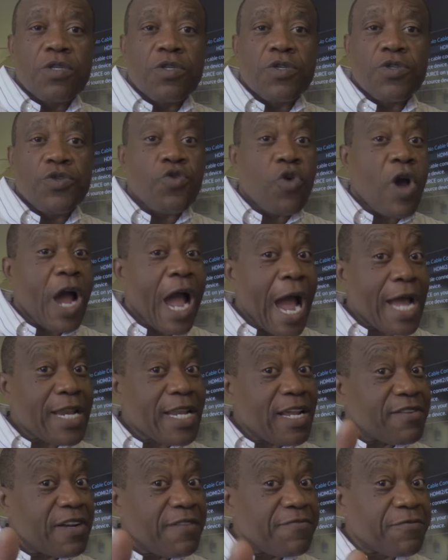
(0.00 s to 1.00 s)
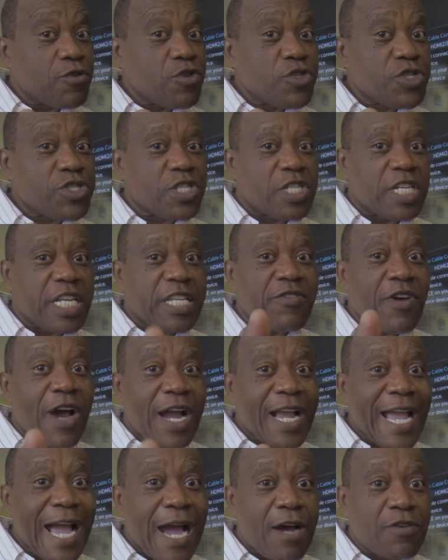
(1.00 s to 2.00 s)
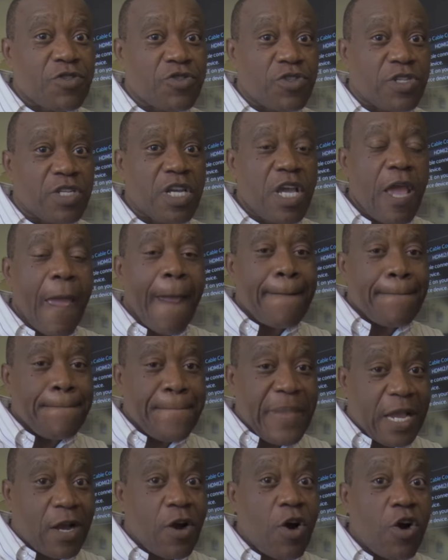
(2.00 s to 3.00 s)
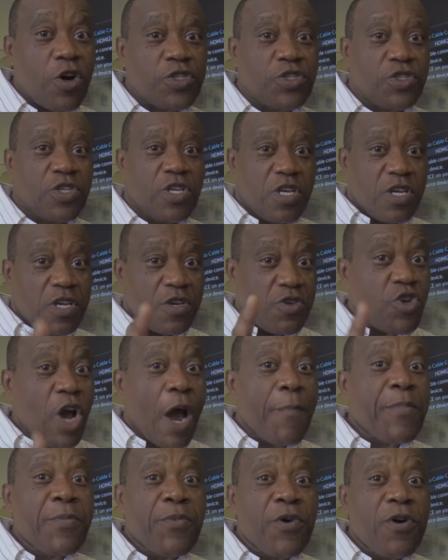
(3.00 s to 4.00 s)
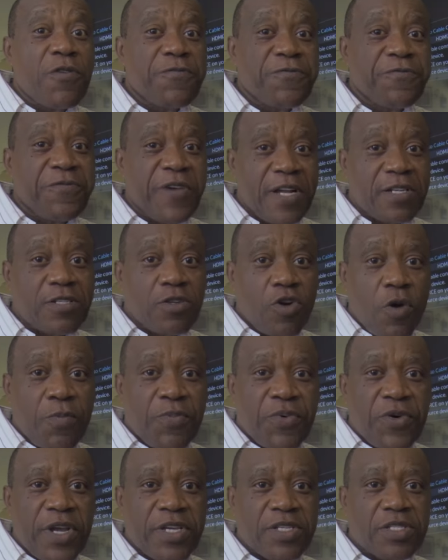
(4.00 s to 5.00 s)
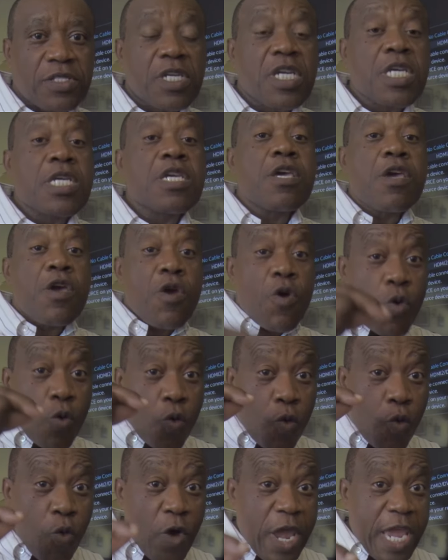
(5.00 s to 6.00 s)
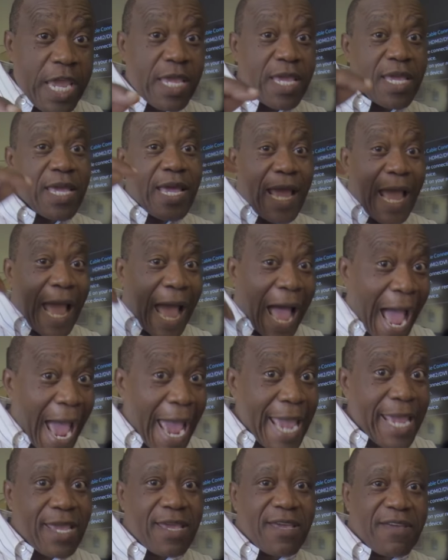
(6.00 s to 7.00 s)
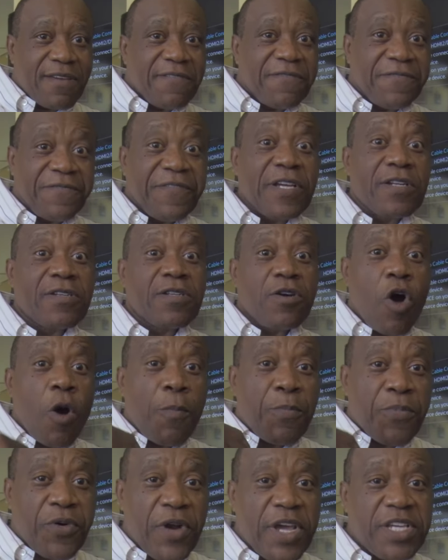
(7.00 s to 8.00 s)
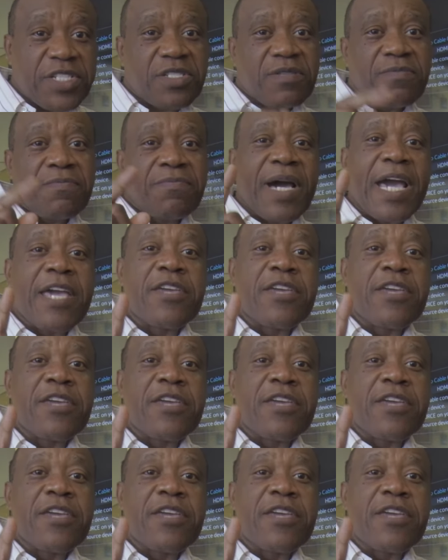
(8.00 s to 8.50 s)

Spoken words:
You had a revolution in your country because your people felt oppressed. I feel oppressed by